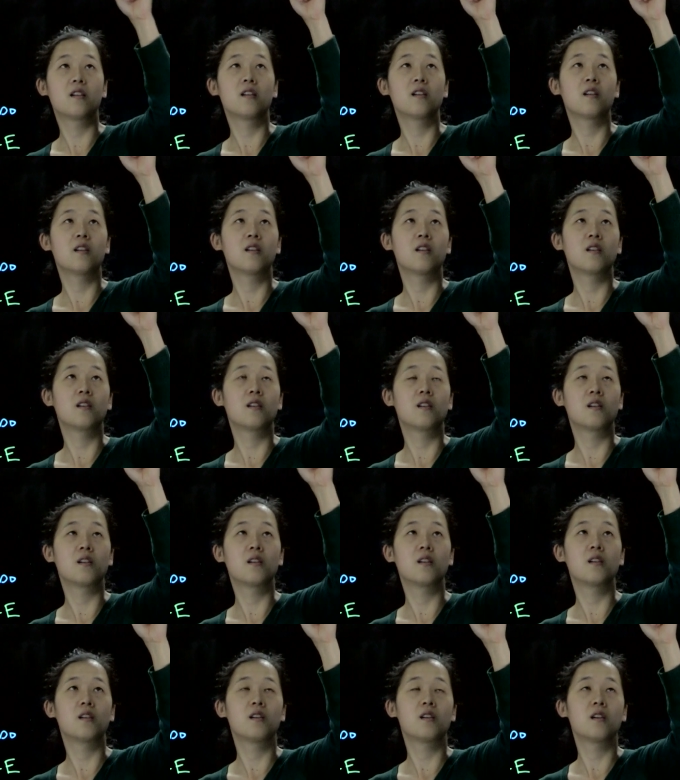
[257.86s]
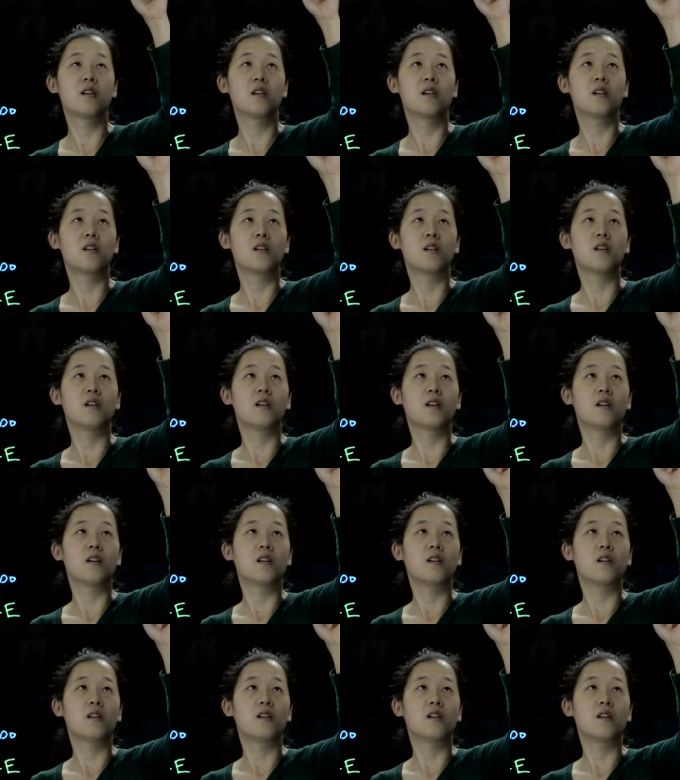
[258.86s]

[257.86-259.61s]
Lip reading: (silence)